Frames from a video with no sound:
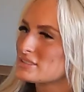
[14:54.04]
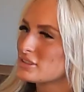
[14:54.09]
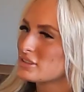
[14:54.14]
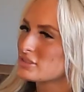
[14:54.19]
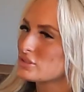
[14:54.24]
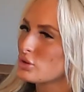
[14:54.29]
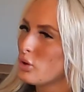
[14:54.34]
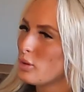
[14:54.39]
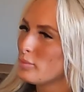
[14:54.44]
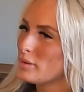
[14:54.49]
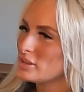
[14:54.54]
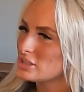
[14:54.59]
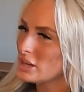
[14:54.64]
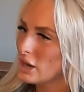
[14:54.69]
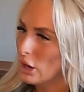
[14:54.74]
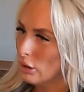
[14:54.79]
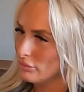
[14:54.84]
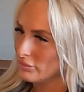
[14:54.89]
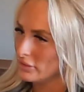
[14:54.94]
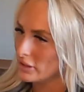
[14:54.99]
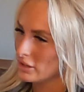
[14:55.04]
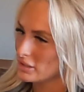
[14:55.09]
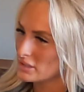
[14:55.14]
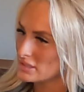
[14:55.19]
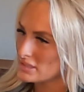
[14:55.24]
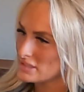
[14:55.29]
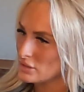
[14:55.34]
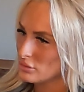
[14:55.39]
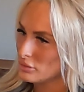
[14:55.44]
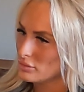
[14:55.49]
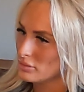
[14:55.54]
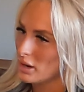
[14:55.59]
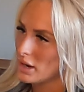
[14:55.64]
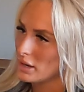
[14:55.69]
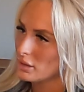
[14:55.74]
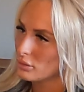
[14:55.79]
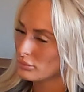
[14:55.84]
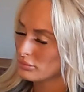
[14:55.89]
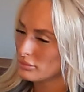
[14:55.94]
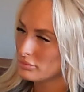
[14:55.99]
there's a whole bunch of outfitters. So I
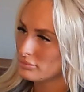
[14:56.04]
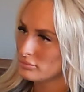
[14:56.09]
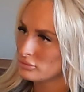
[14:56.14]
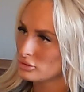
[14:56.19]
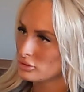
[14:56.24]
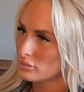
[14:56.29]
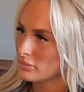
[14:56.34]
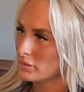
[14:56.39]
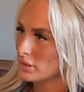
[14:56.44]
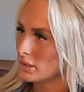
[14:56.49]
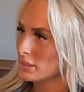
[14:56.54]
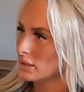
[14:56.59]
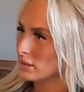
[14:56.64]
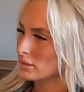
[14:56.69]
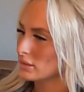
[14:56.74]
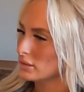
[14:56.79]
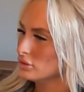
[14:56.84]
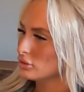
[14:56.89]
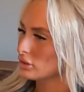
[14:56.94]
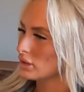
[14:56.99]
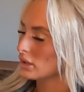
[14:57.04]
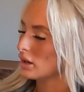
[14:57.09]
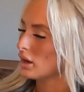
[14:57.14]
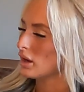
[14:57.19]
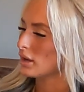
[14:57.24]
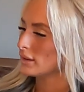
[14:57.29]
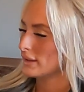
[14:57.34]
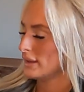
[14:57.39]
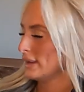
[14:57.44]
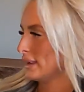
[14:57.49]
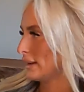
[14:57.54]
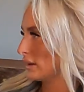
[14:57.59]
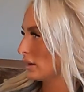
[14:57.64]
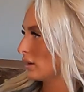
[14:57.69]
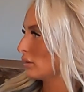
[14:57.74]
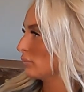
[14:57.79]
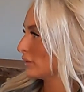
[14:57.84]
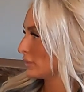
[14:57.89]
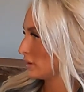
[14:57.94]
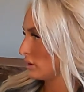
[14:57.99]
don't truthfully think that you can hunt Canada
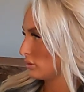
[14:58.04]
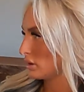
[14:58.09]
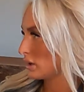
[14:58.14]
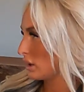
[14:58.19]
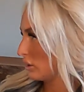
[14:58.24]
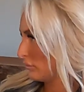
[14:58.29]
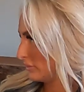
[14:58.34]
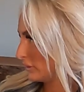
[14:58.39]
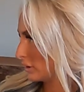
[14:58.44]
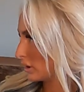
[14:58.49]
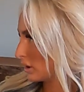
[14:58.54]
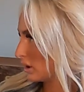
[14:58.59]
without an outfitter.